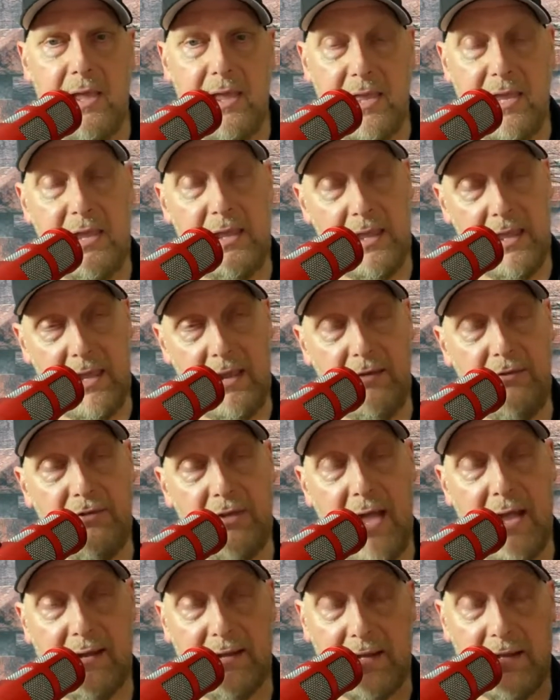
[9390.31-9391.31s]
He
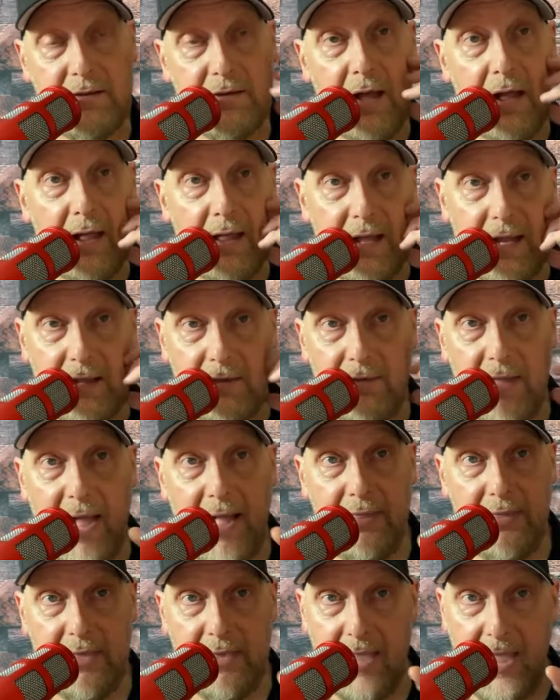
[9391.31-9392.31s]
sadly died
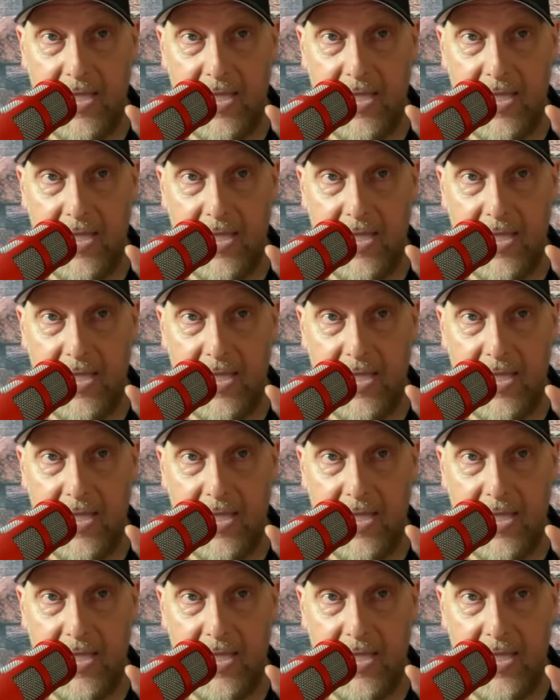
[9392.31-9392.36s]
at the